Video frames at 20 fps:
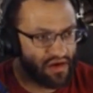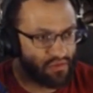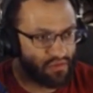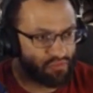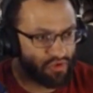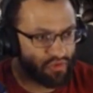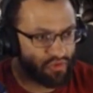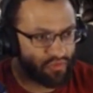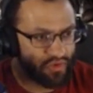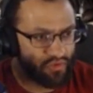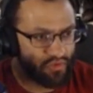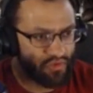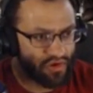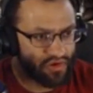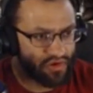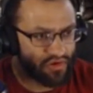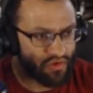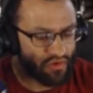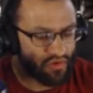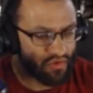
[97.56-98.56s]
But we want
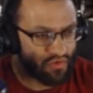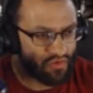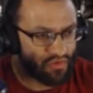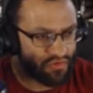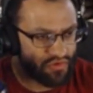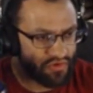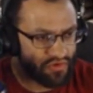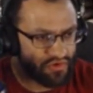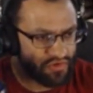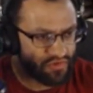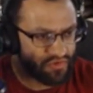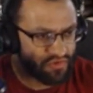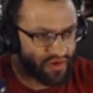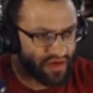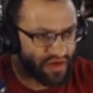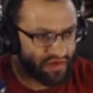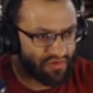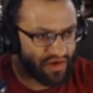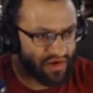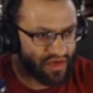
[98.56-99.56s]
an older
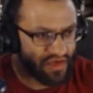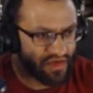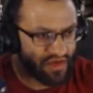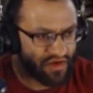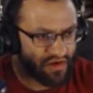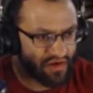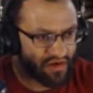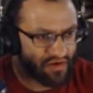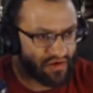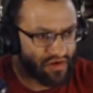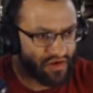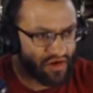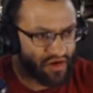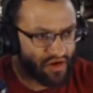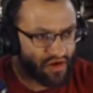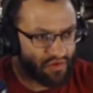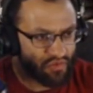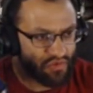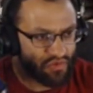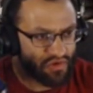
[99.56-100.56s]
thread right here.
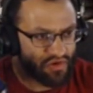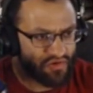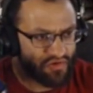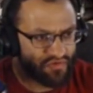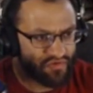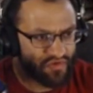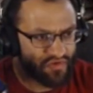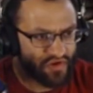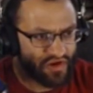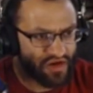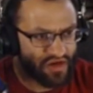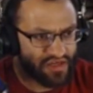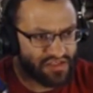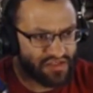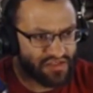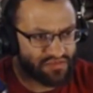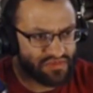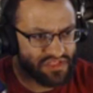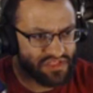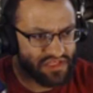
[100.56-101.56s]
We're looking for
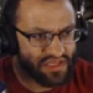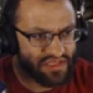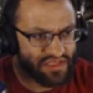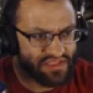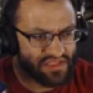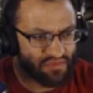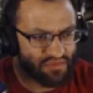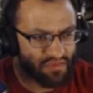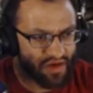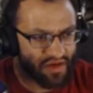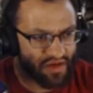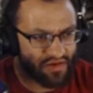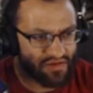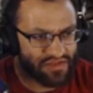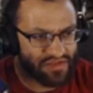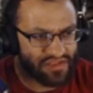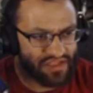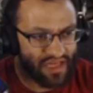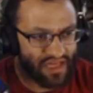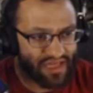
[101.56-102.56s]
custom skins and
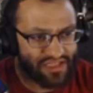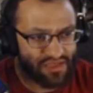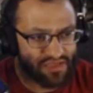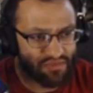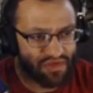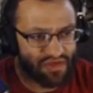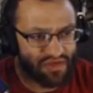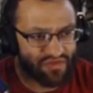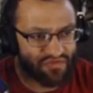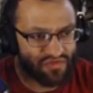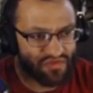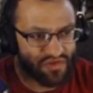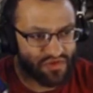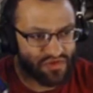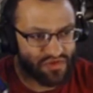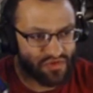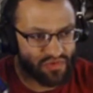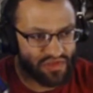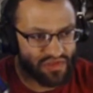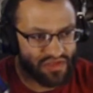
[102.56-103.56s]
models, not to be
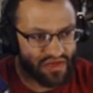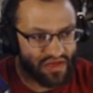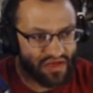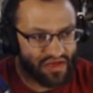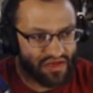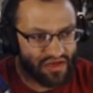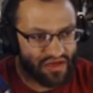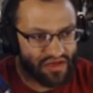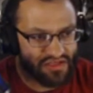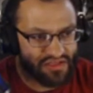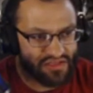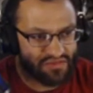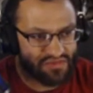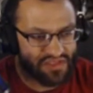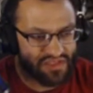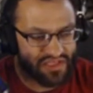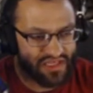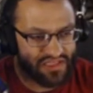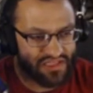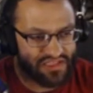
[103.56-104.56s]
confused with custom
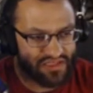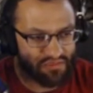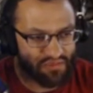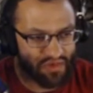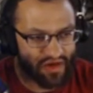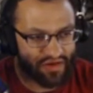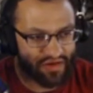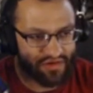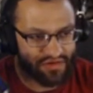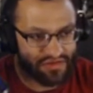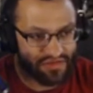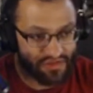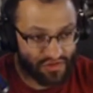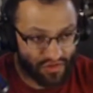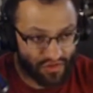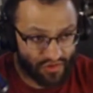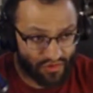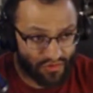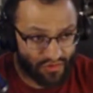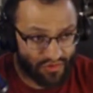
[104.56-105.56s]
skins and models
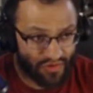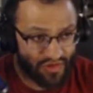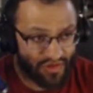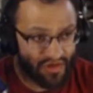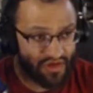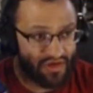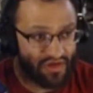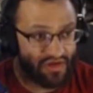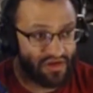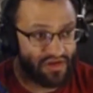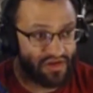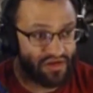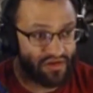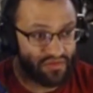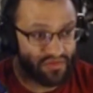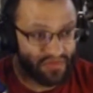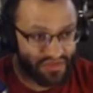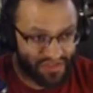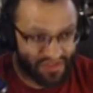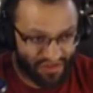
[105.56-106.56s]
nude.
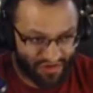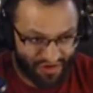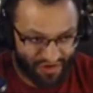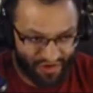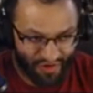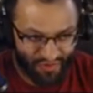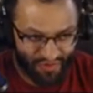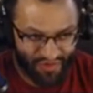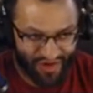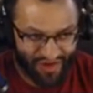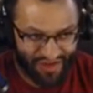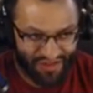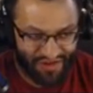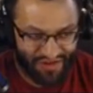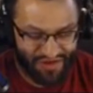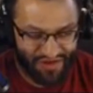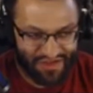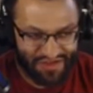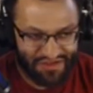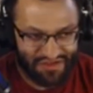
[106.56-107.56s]
We're just going to go regular
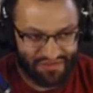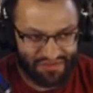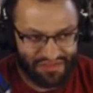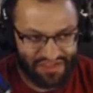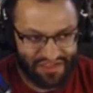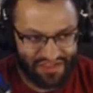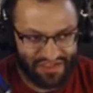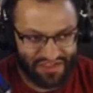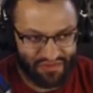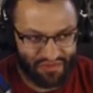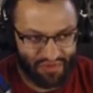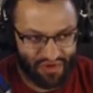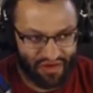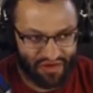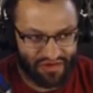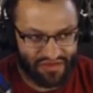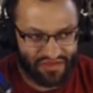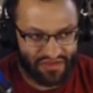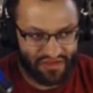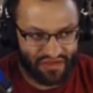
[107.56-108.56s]
custom skins and
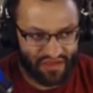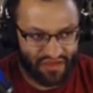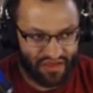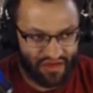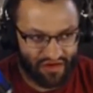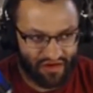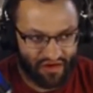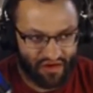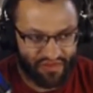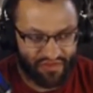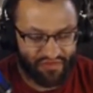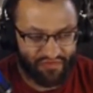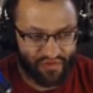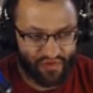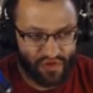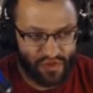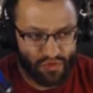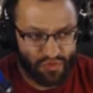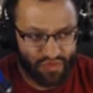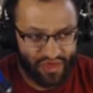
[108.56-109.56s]
models and click here. On the
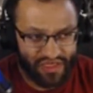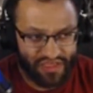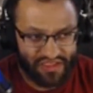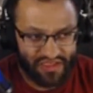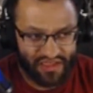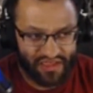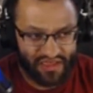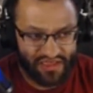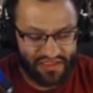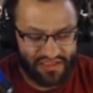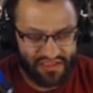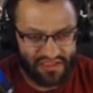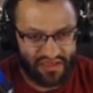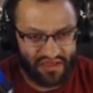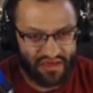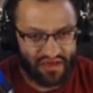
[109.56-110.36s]
first page of this,